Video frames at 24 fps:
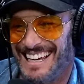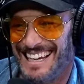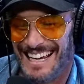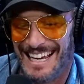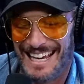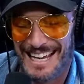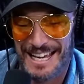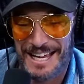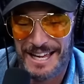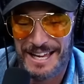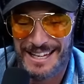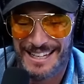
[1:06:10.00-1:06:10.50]

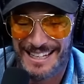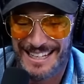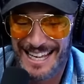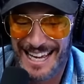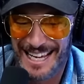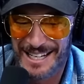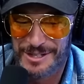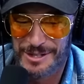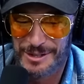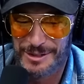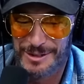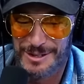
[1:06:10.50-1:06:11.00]
it doesn't. Yeah,
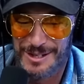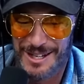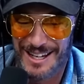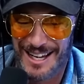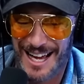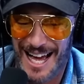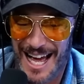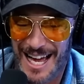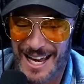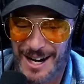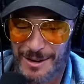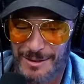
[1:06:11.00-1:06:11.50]
dude.
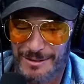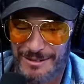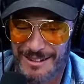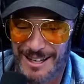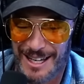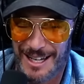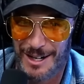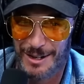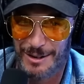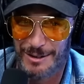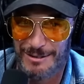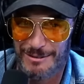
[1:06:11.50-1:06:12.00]
I don't.
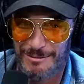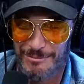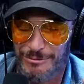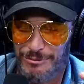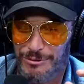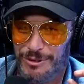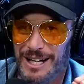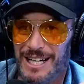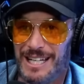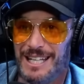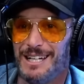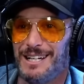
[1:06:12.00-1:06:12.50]
I don't
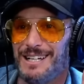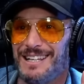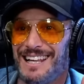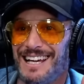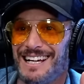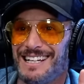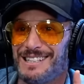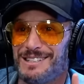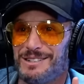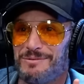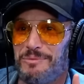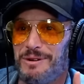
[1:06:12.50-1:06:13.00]
really
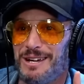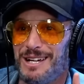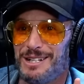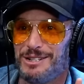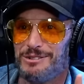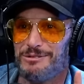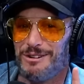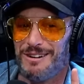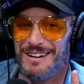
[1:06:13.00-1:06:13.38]
like long re-